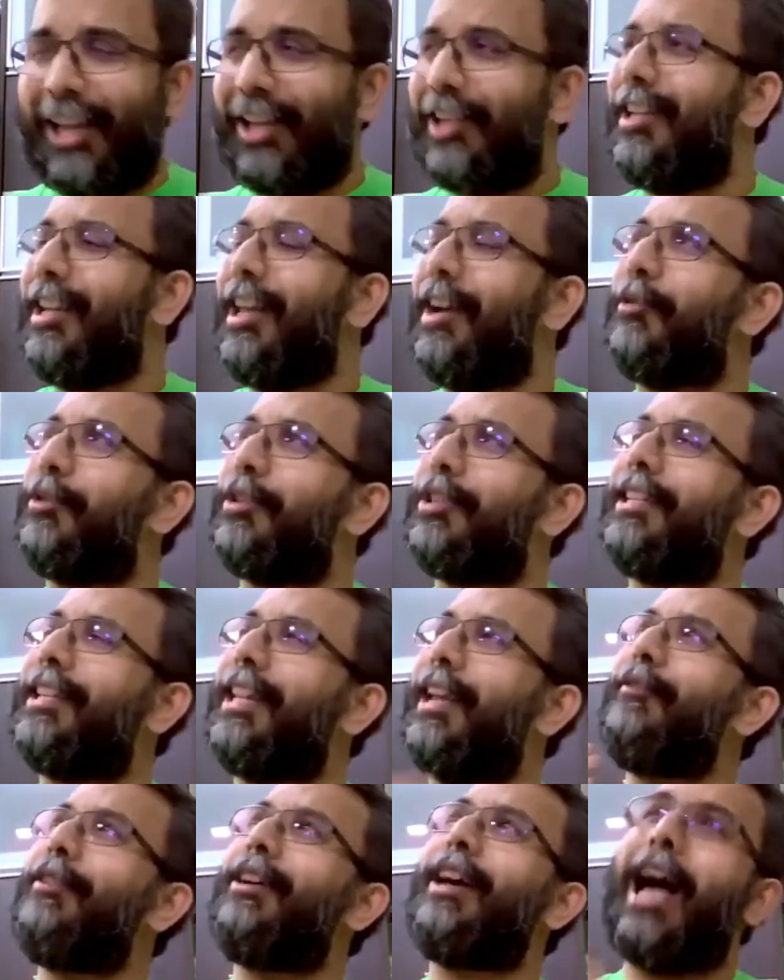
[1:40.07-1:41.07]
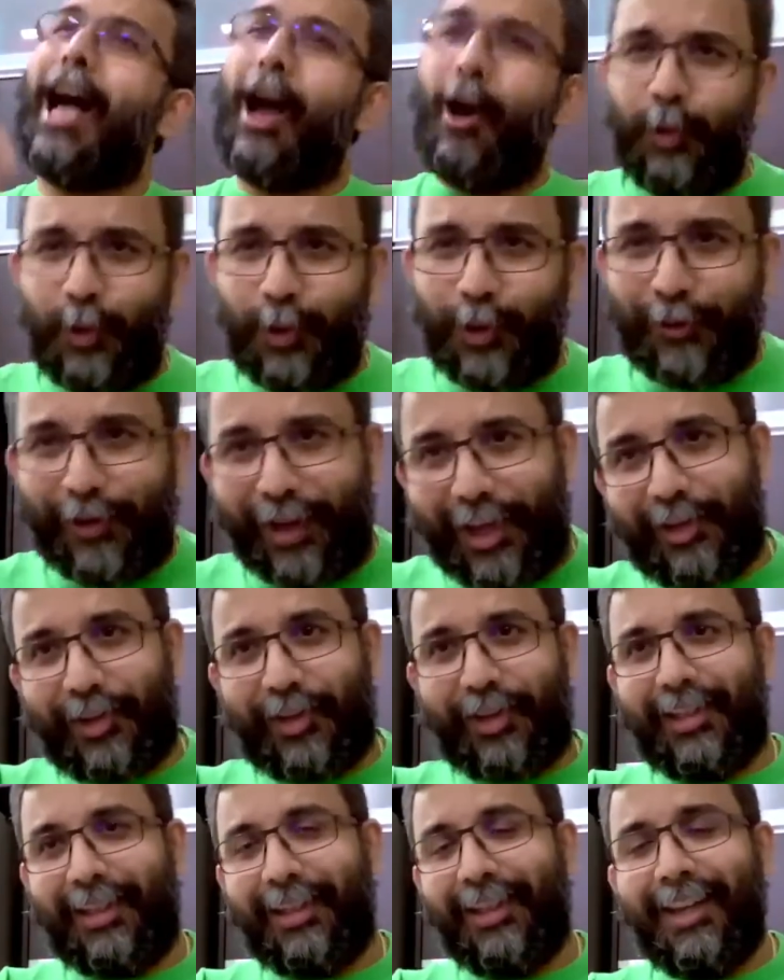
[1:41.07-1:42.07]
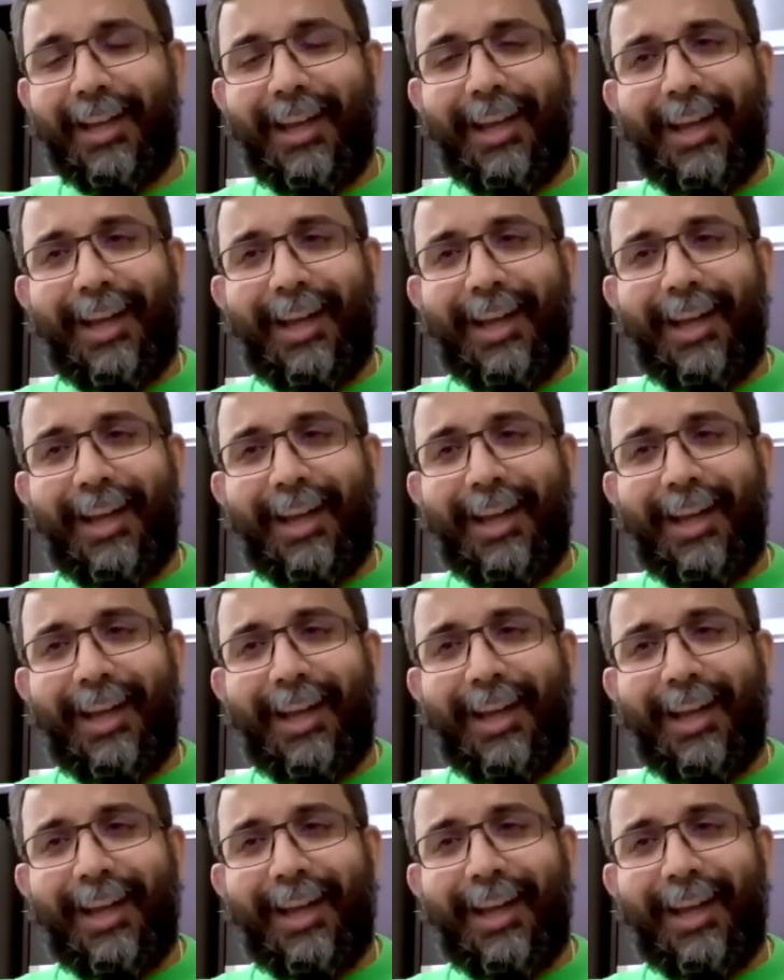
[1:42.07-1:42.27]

Actually, I was never out of action.